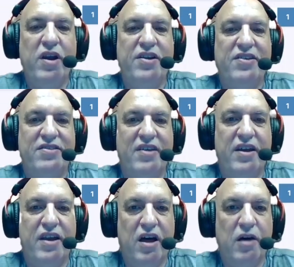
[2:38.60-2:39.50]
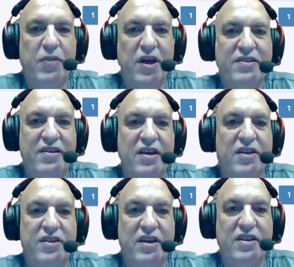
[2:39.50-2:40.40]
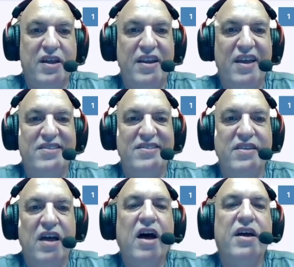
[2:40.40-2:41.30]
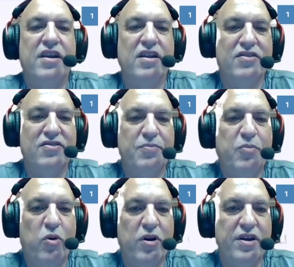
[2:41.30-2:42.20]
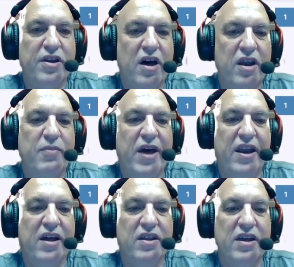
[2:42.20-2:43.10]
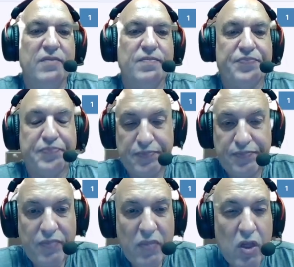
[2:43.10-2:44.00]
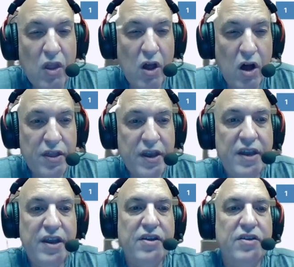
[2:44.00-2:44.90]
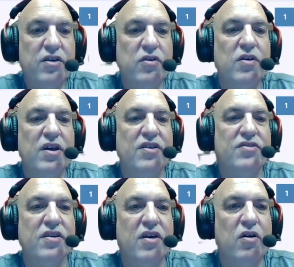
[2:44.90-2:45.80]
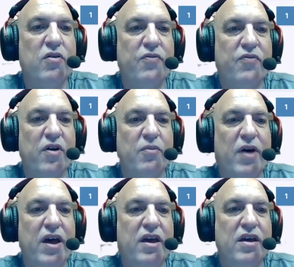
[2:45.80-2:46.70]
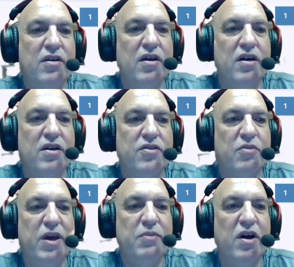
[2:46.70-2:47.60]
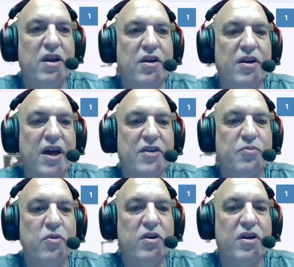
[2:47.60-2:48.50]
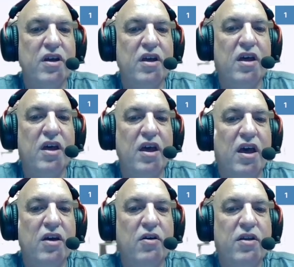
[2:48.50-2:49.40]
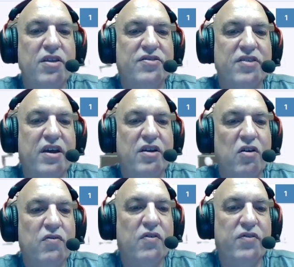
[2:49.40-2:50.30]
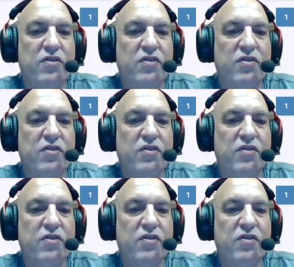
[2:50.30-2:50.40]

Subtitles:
to set up a TLD that is not supported automatically, all that I need to do is go from my Domain Monitor dashboard and go to the site overview